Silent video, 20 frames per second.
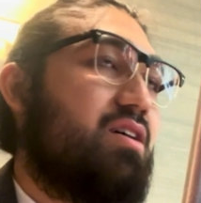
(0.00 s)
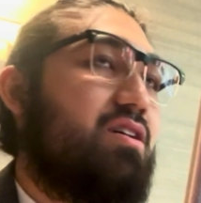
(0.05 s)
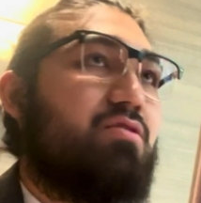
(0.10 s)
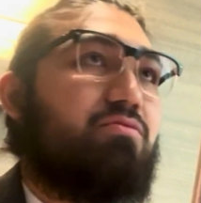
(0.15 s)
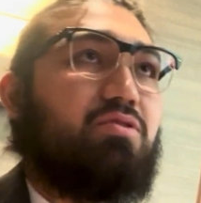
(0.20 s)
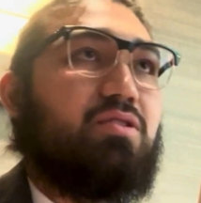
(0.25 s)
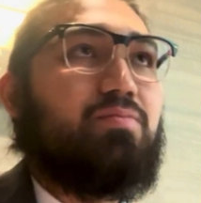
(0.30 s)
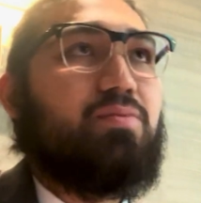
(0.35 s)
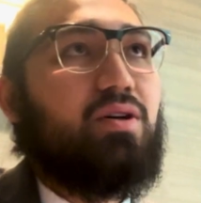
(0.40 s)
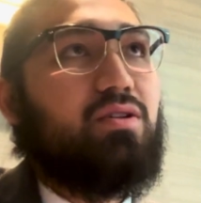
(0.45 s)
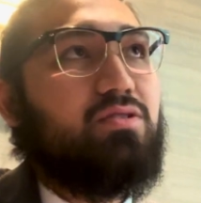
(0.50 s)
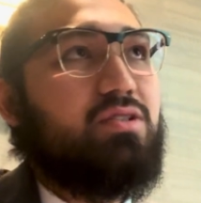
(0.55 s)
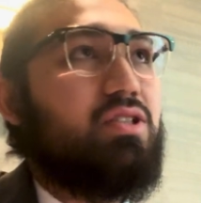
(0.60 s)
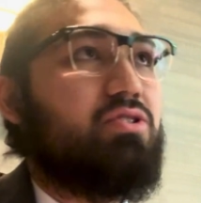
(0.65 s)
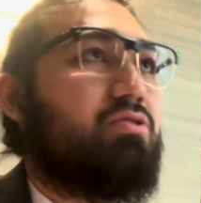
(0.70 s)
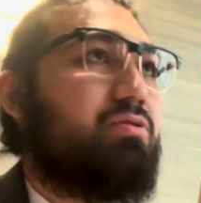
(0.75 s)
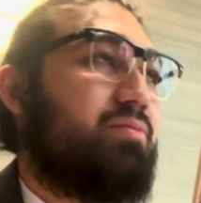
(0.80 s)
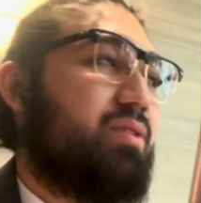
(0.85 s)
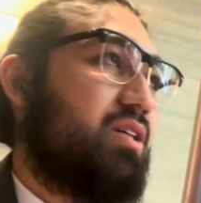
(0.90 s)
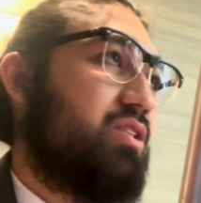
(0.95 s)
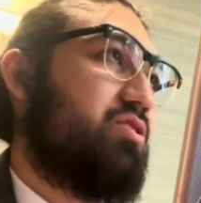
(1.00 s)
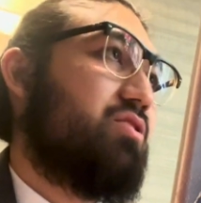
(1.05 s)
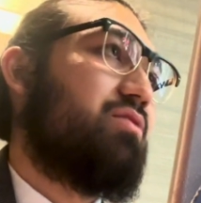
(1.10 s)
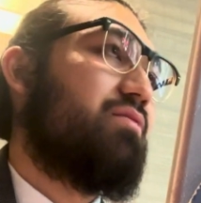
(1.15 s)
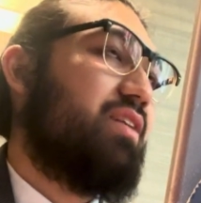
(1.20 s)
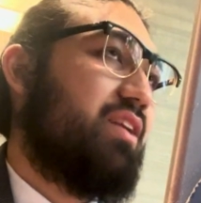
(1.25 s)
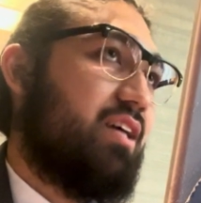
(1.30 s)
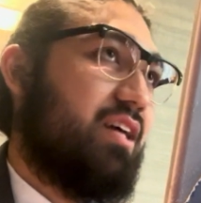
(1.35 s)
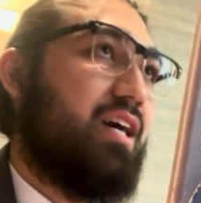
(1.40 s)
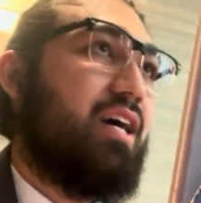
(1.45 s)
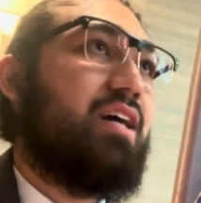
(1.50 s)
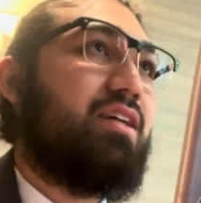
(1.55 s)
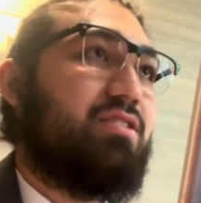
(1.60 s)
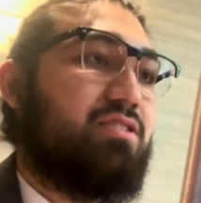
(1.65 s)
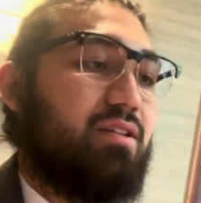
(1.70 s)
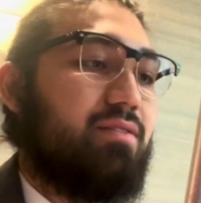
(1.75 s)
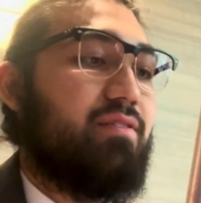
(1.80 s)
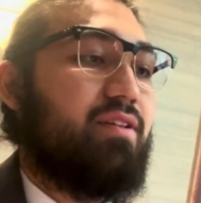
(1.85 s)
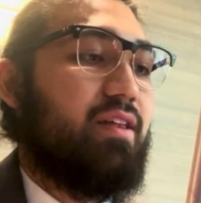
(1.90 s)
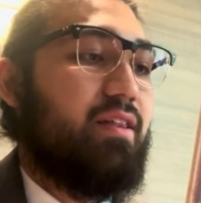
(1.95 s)
we oppose discrimination of any kind,
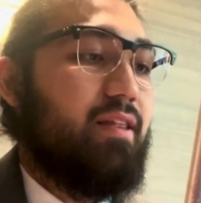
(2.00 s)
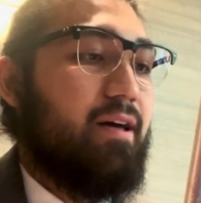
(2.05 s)
stuff like